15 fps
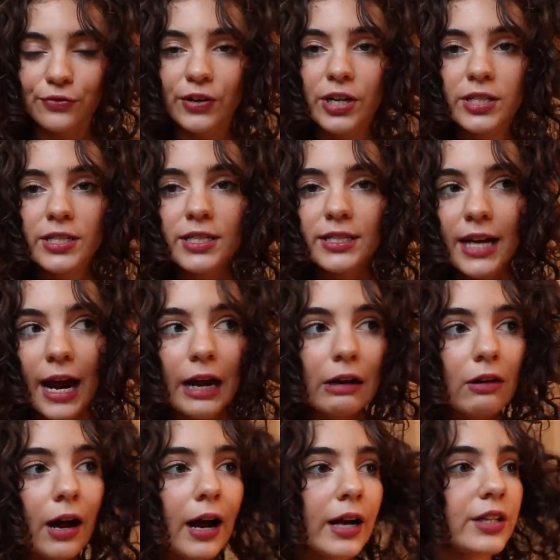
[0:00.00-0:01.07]
first style
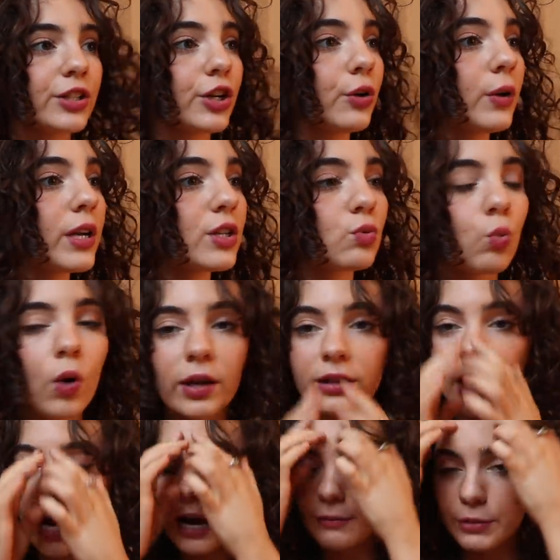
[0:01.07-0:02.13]
I do is one
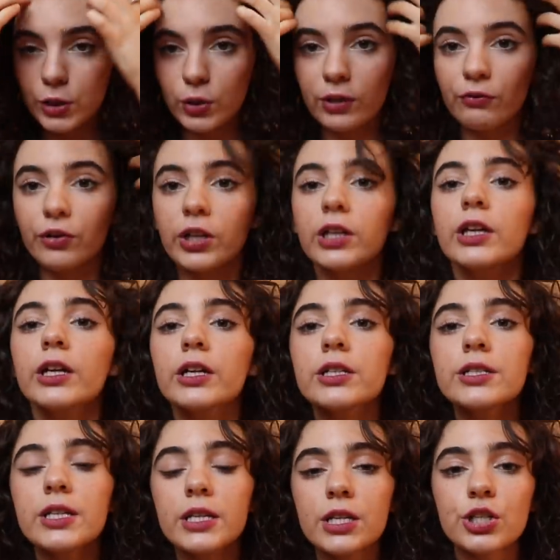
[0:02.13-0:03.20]
that I've been doing for
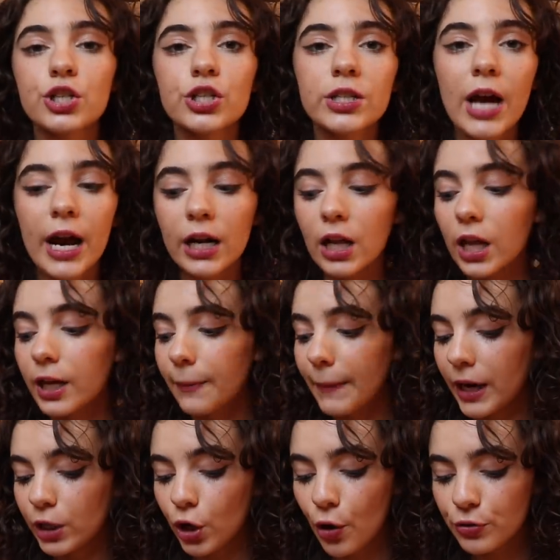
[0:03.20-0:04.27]
years, and it's just kind of like
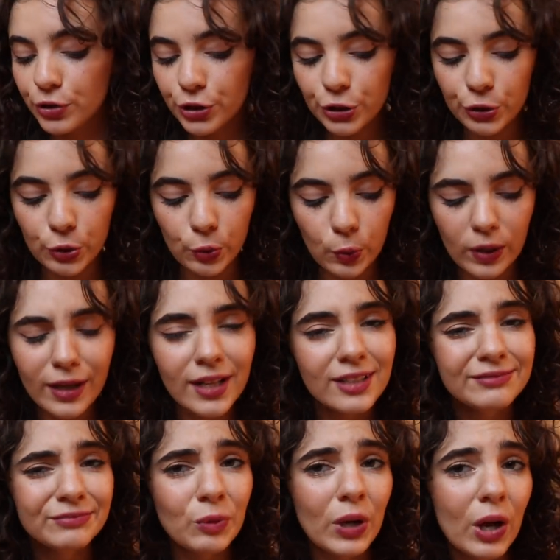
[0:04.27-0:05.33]
my go-to
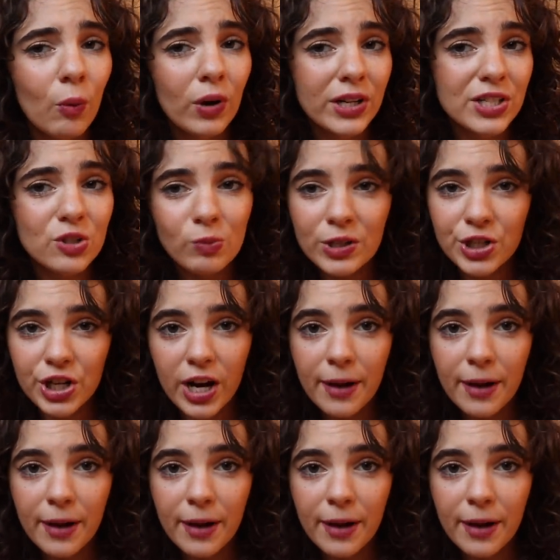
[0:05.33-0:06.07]
when I want to switch it